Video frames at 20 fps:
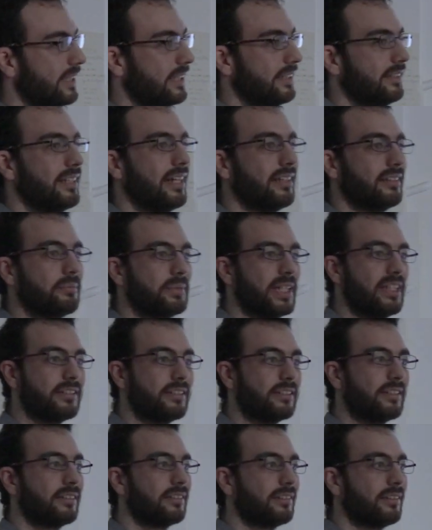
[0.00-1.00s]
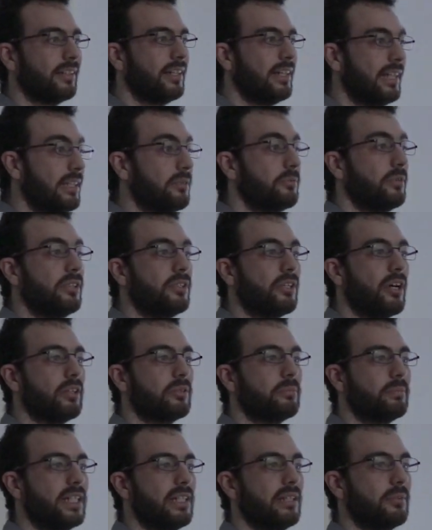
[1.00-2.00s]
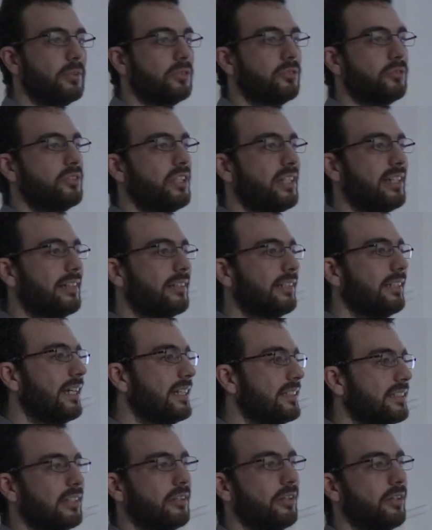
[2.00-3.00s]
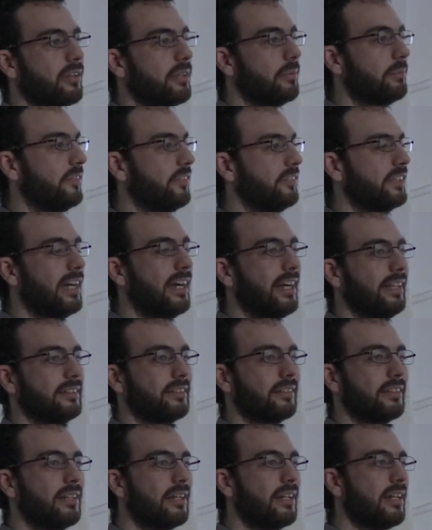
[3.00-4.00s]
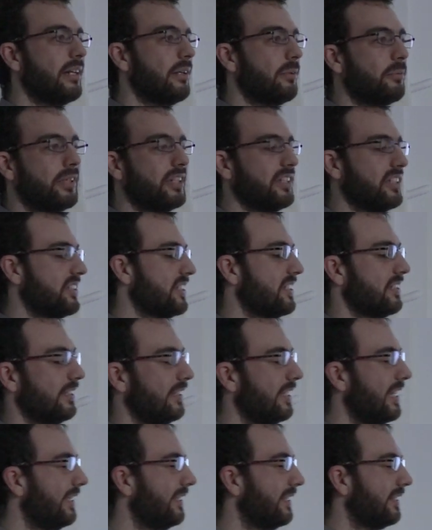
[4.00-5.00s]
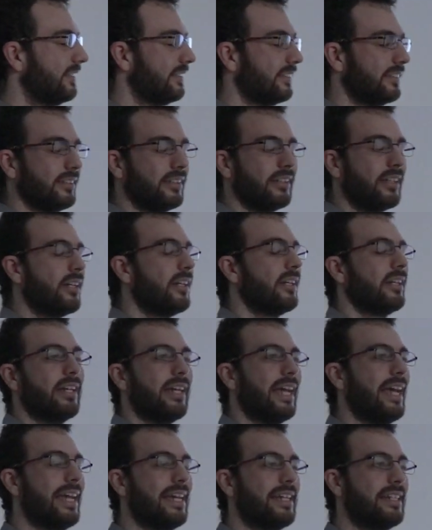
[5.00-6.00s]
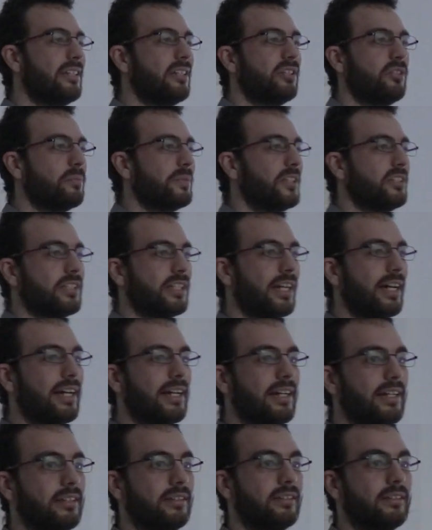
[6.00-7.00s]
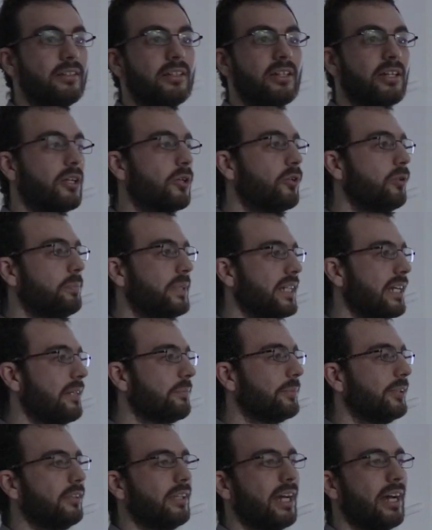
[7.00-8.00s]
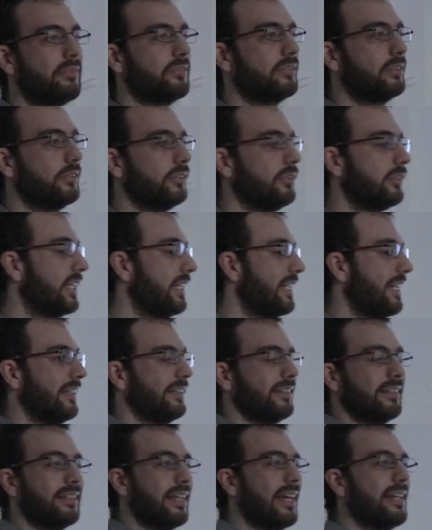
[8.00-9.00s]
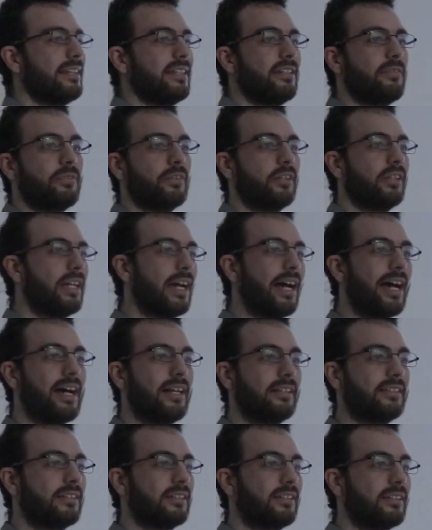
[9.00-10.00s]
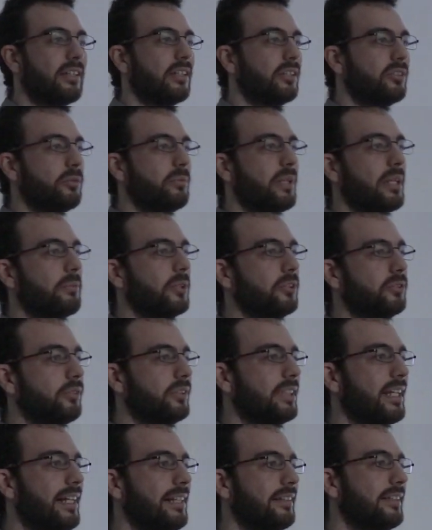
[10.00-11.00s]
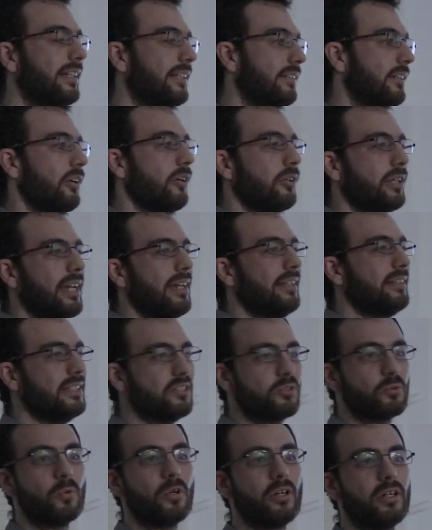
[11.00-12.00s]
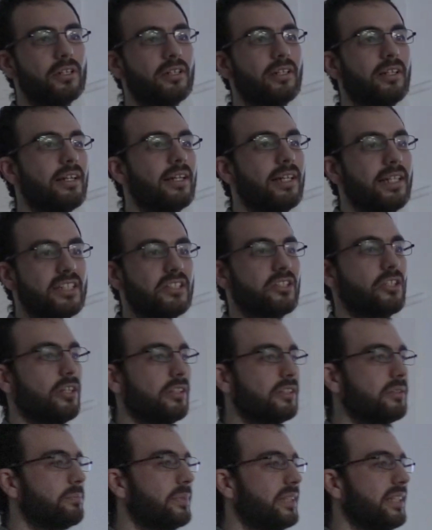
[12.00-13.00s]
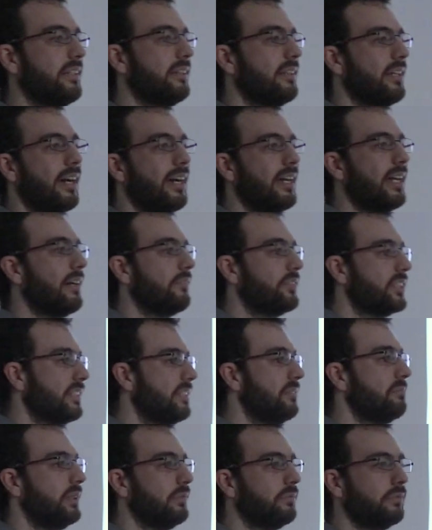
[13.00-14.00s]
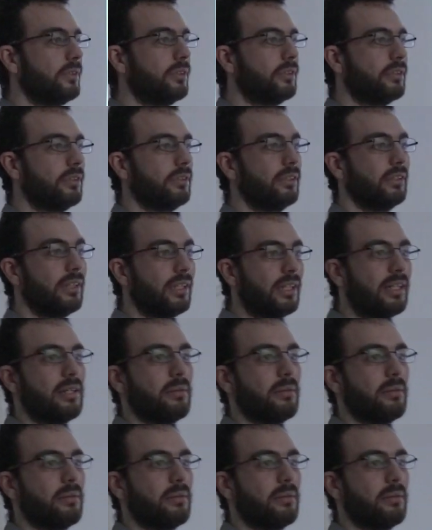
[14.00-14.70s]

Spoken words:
in my database, it will not be able to generalize the concept of cat. Whereas, like any human child could be able, after looking at 10 different cats, to be able to tell that, okay, this one is not a breed I have seen before,